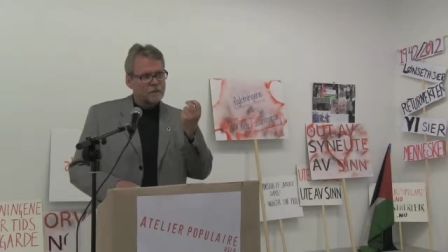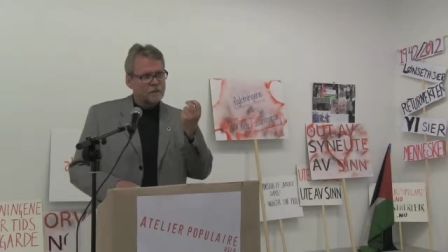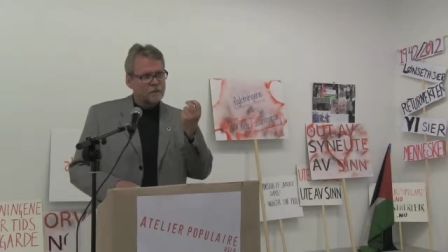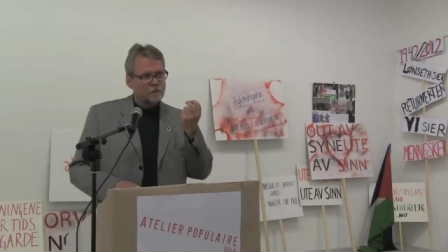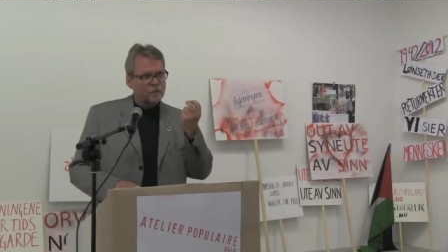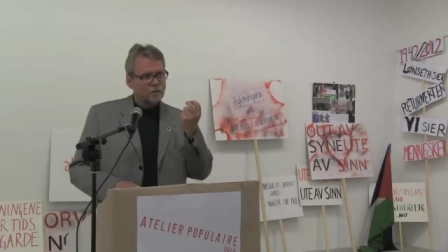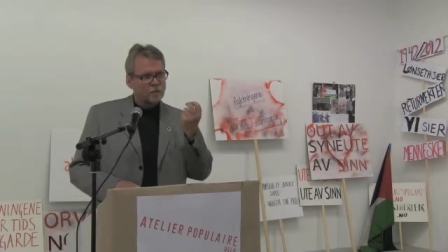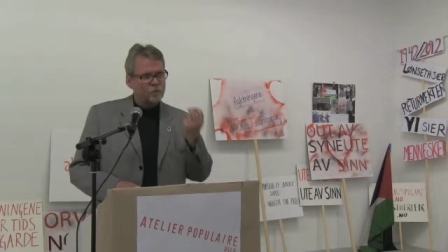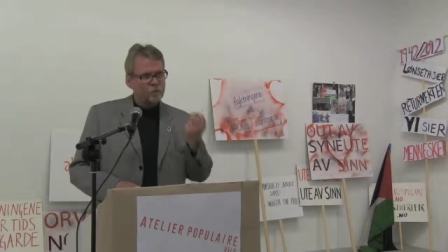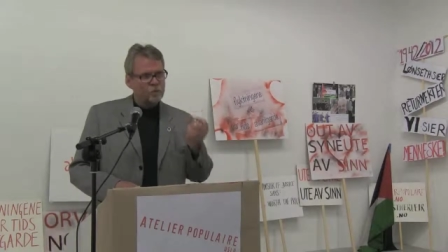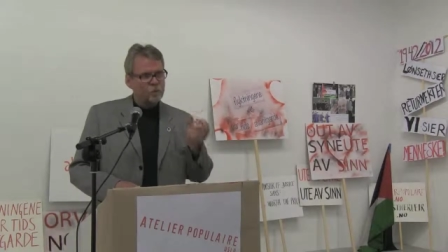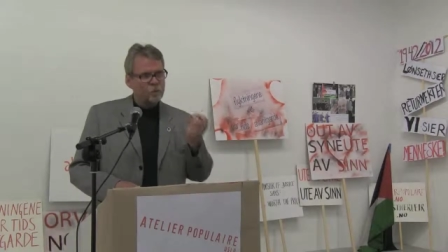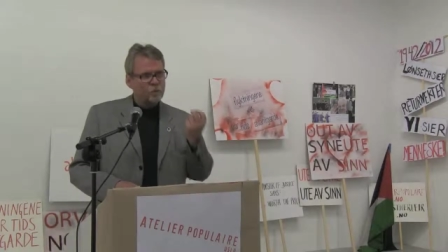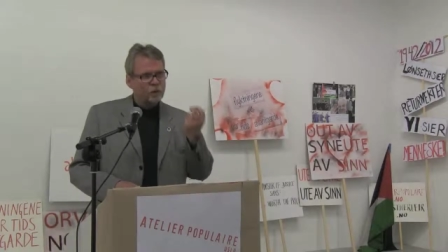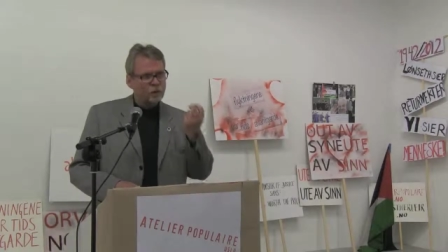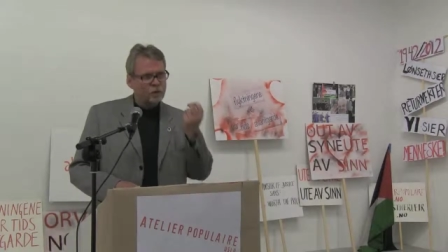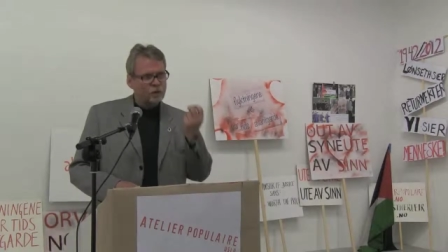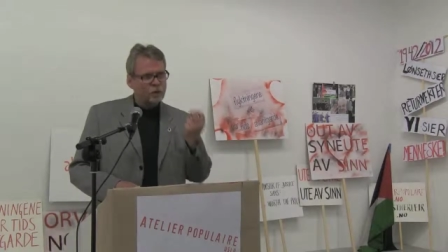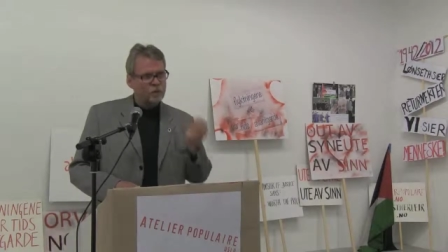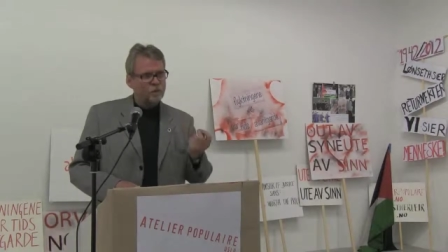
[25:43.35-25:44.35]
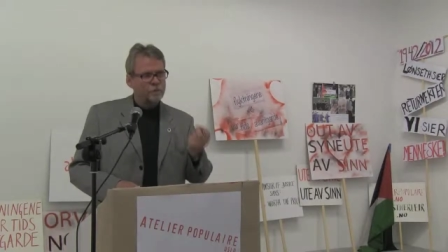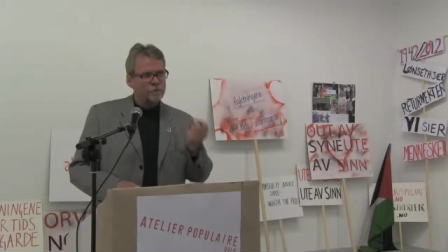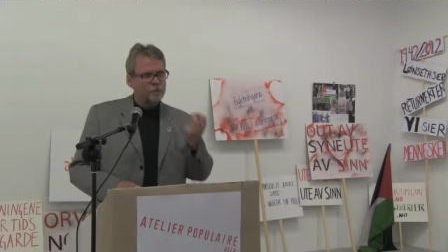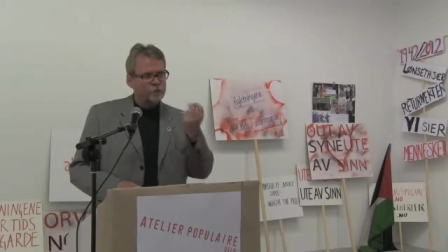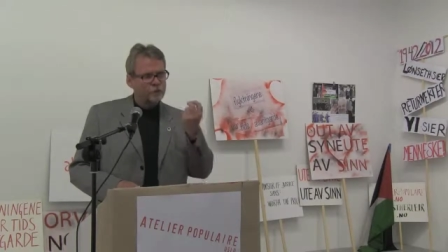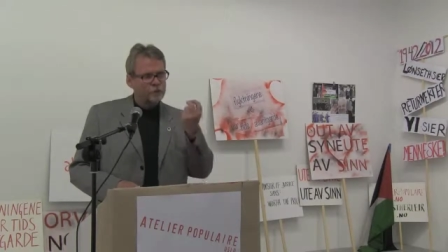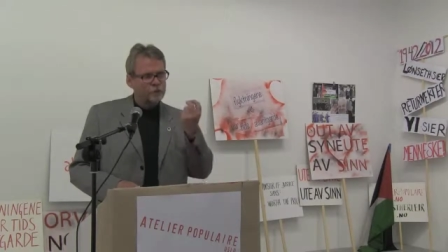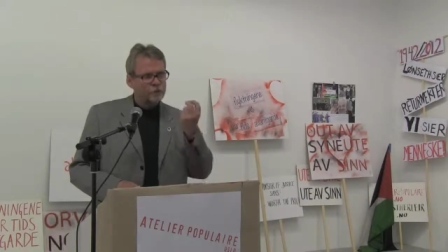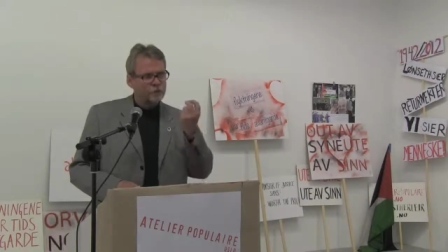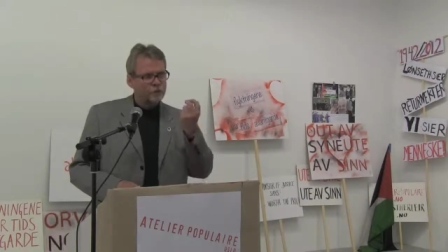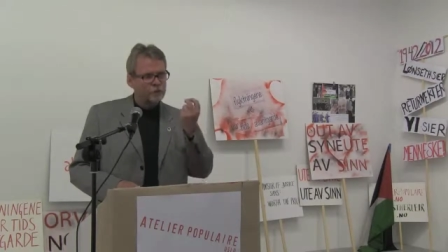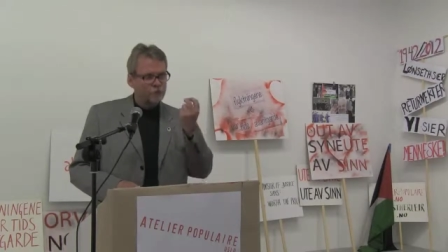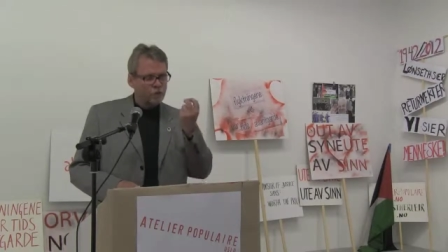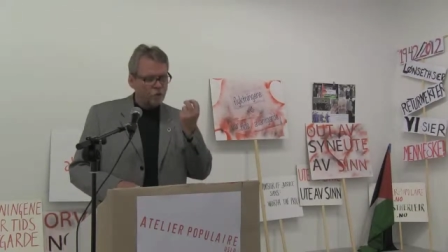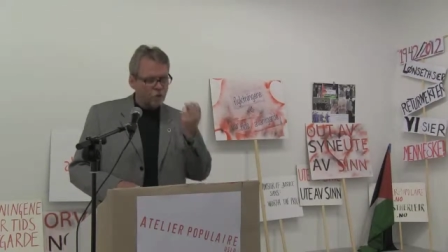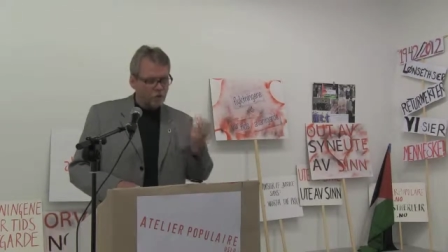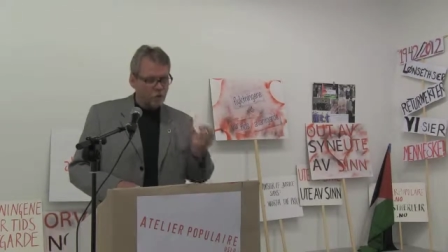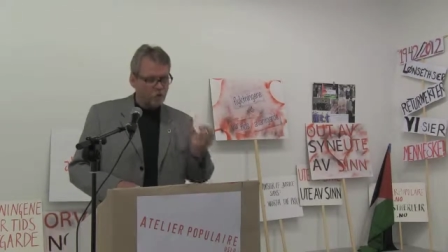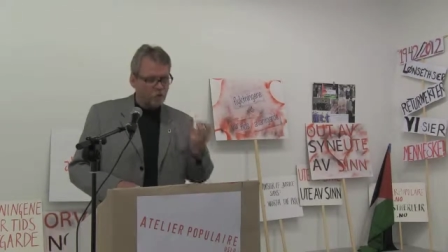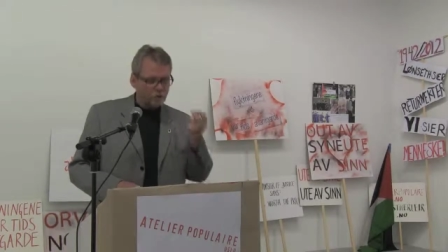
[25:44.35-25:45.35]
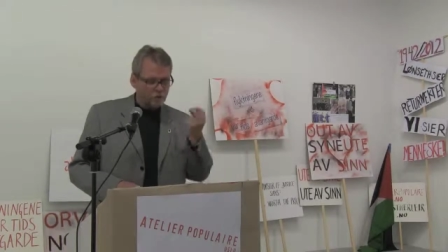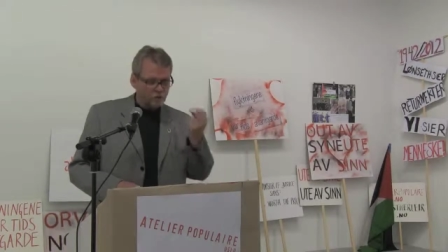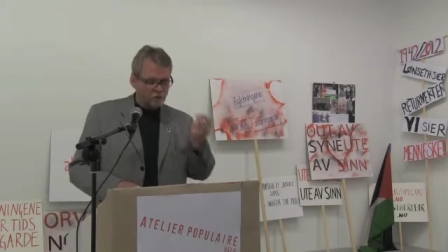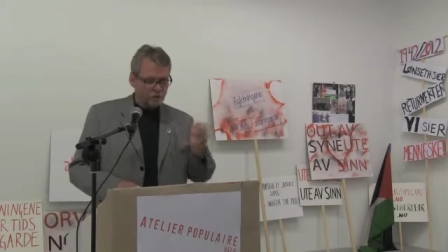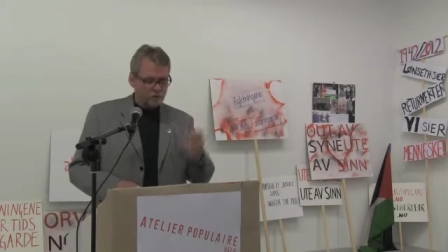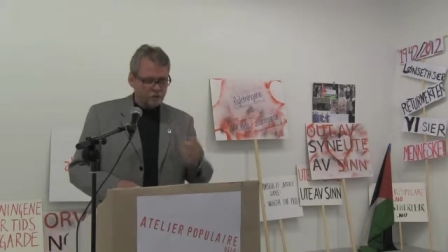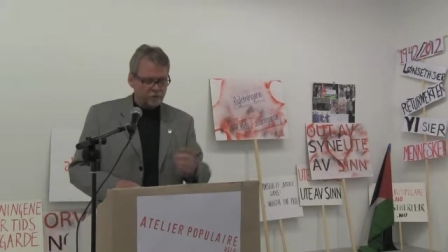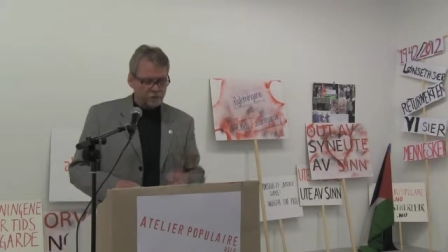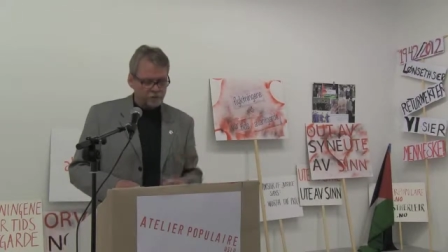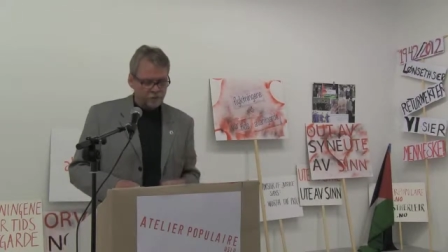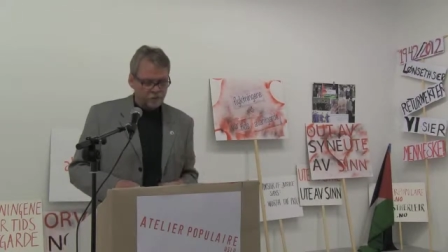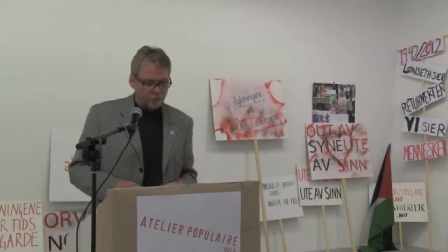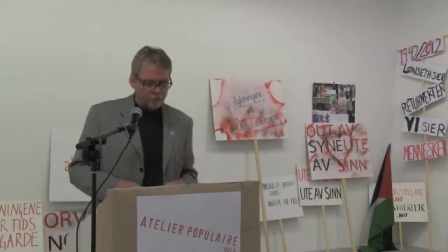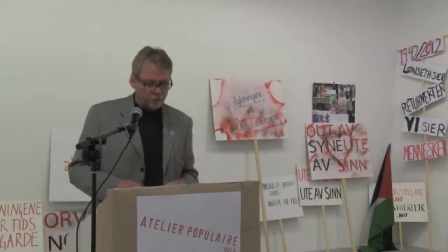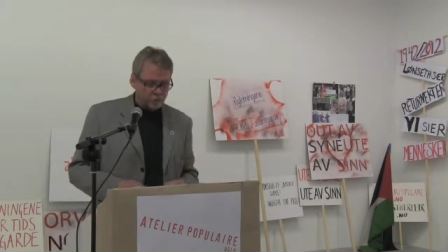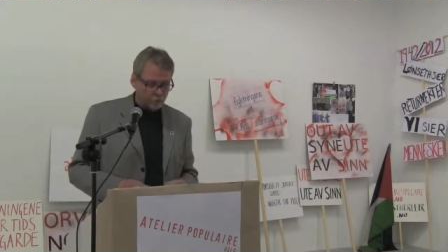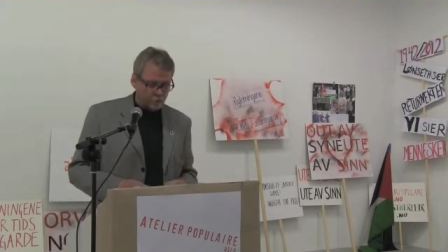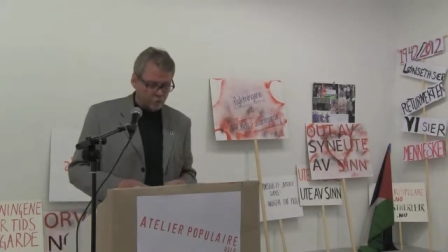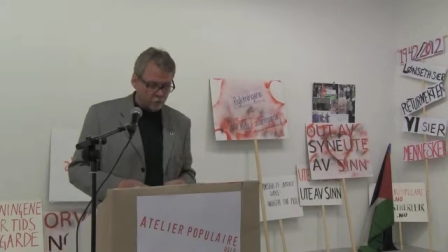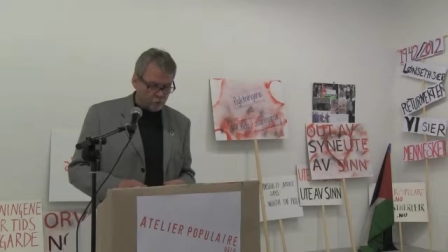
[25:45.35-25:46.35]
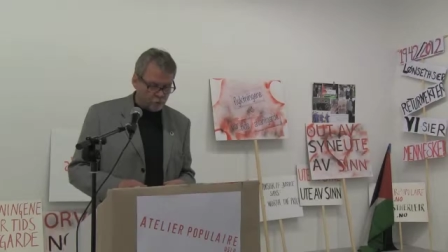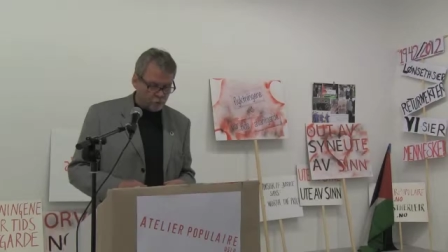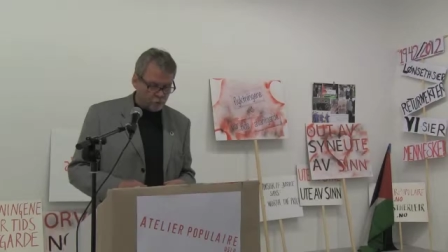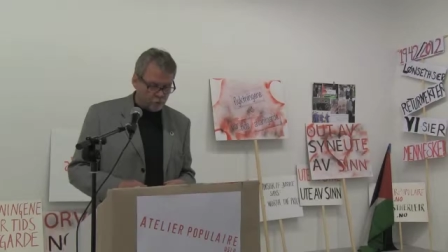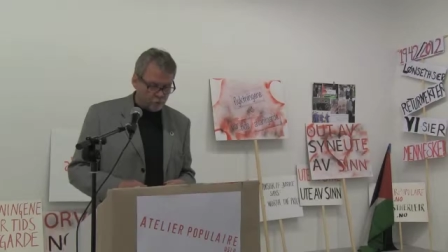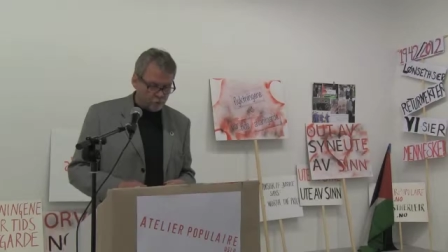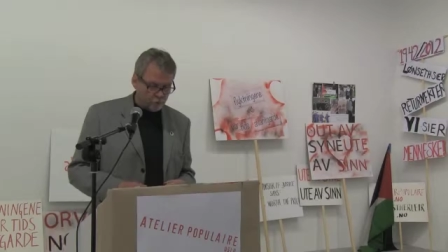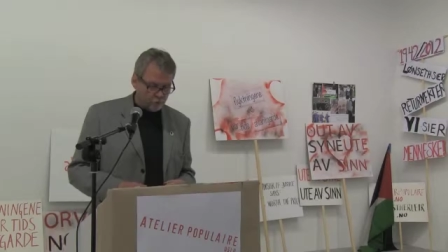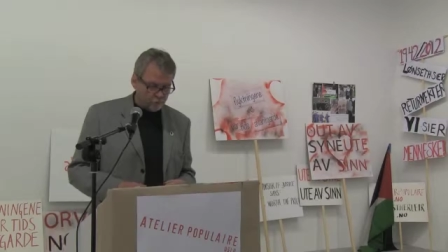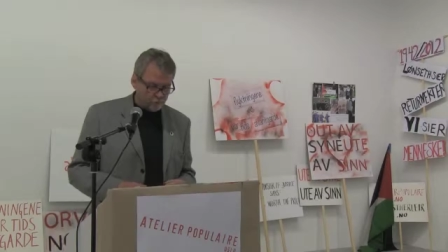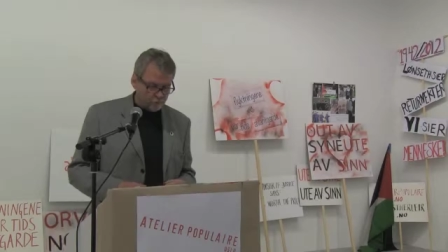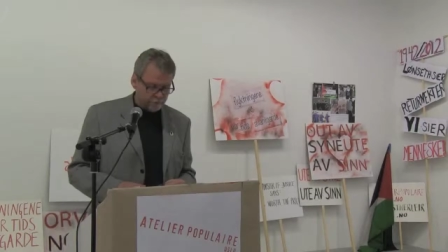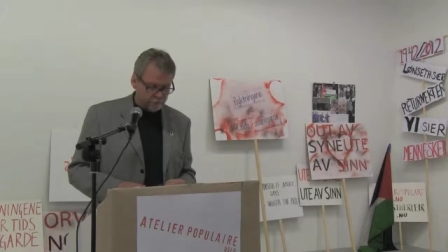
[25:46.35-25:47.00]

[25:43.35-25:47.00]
moment under pressure all over the world.